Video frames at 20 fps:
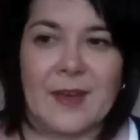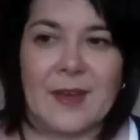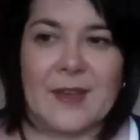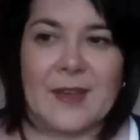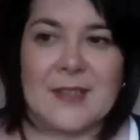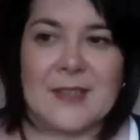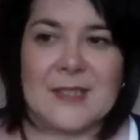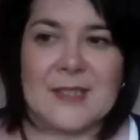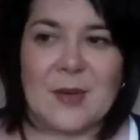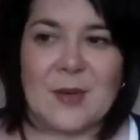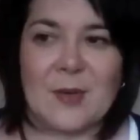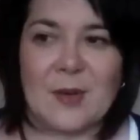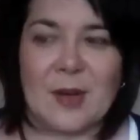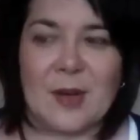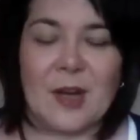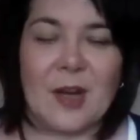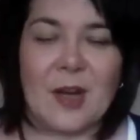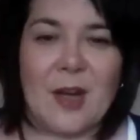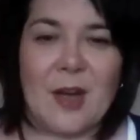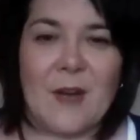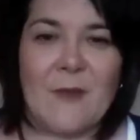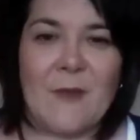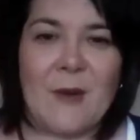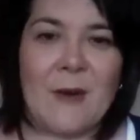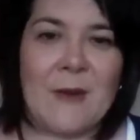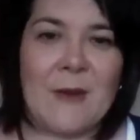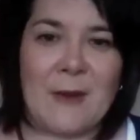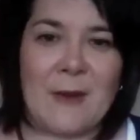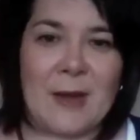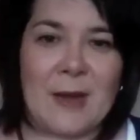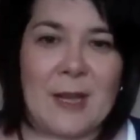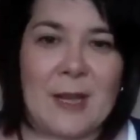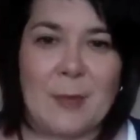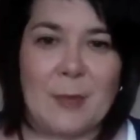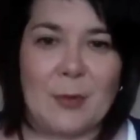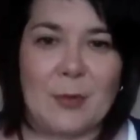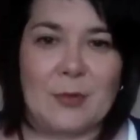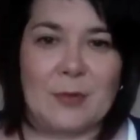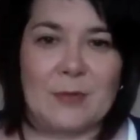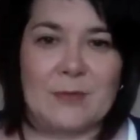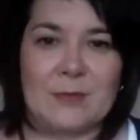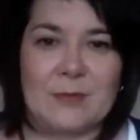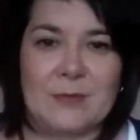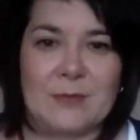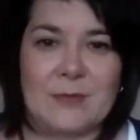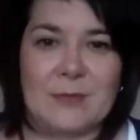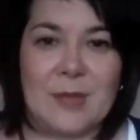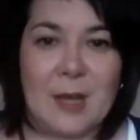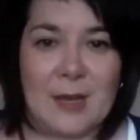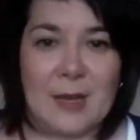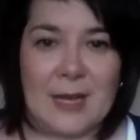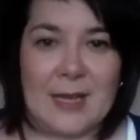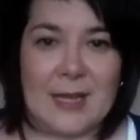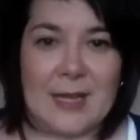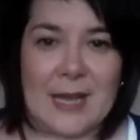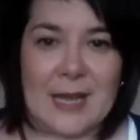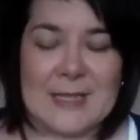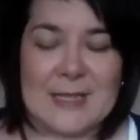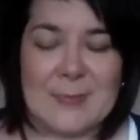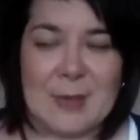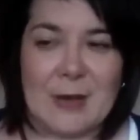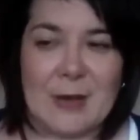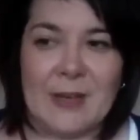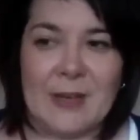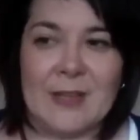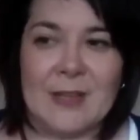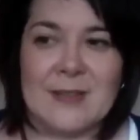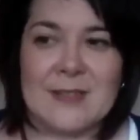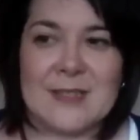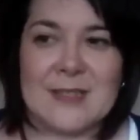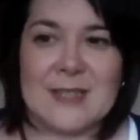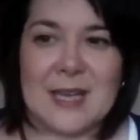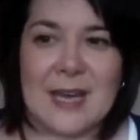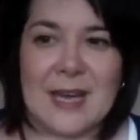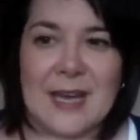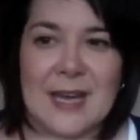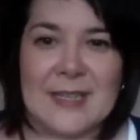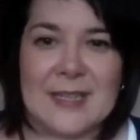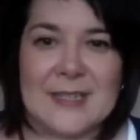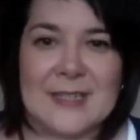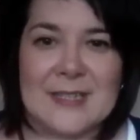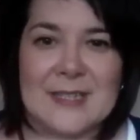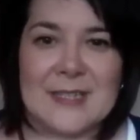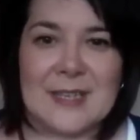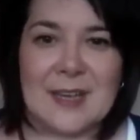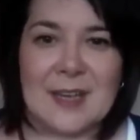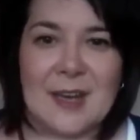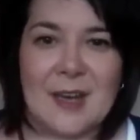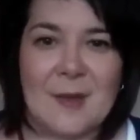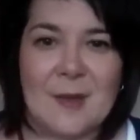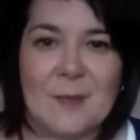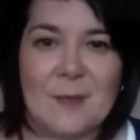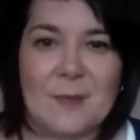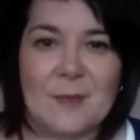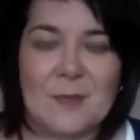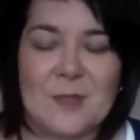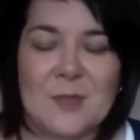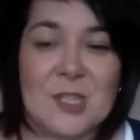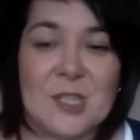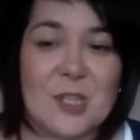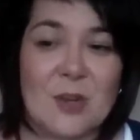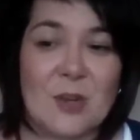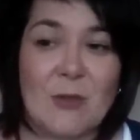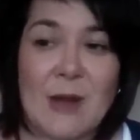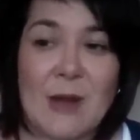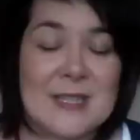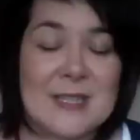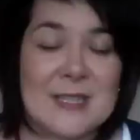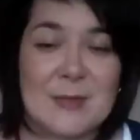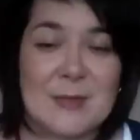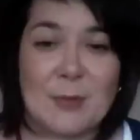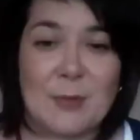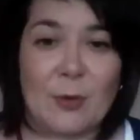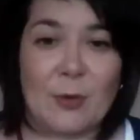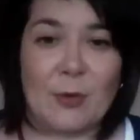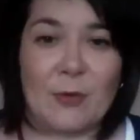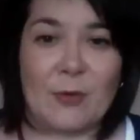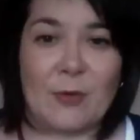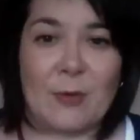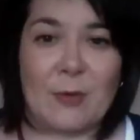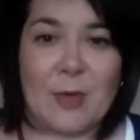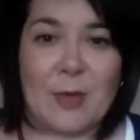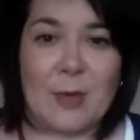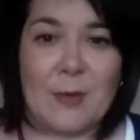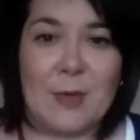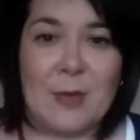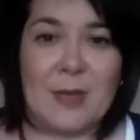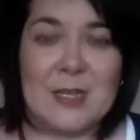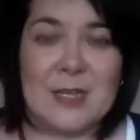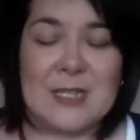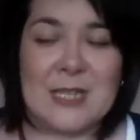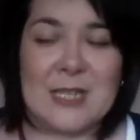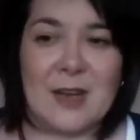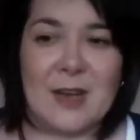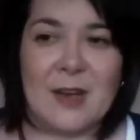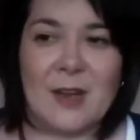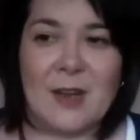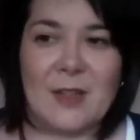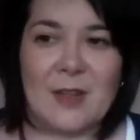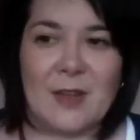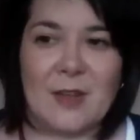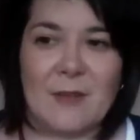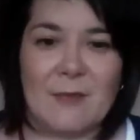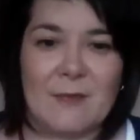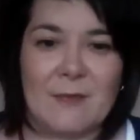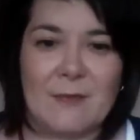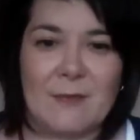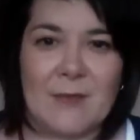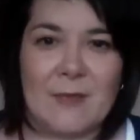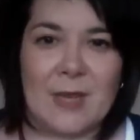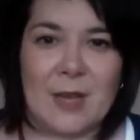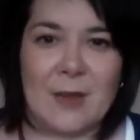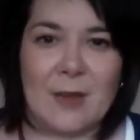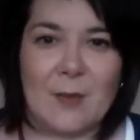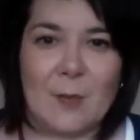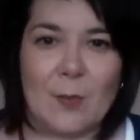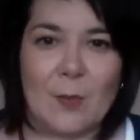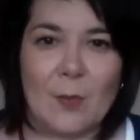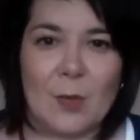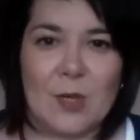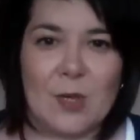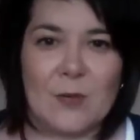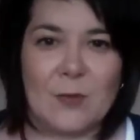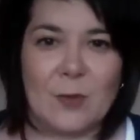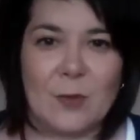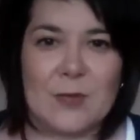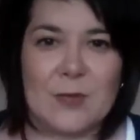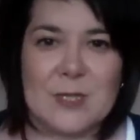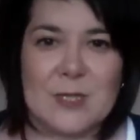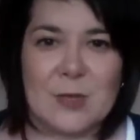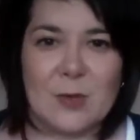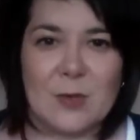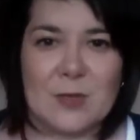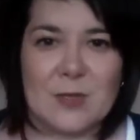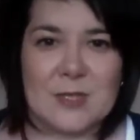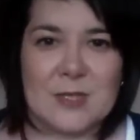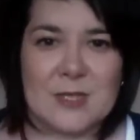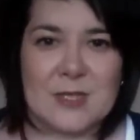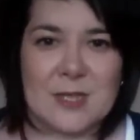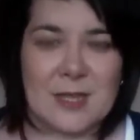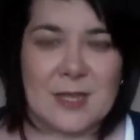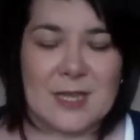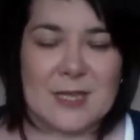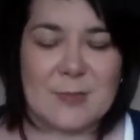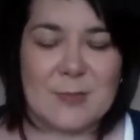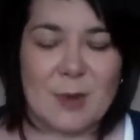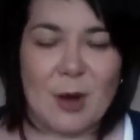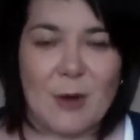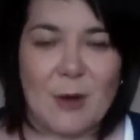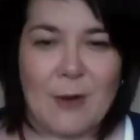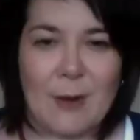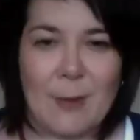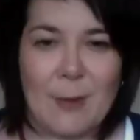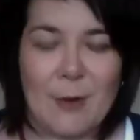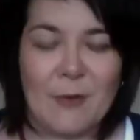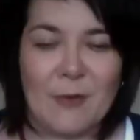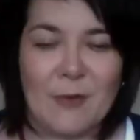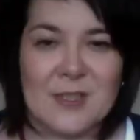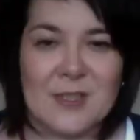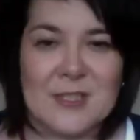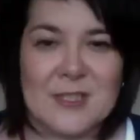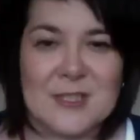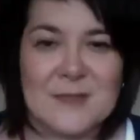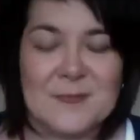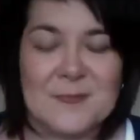So a very valuable learning experience, and just great support from the community. Another, you know, wonderful resource that this programme offers.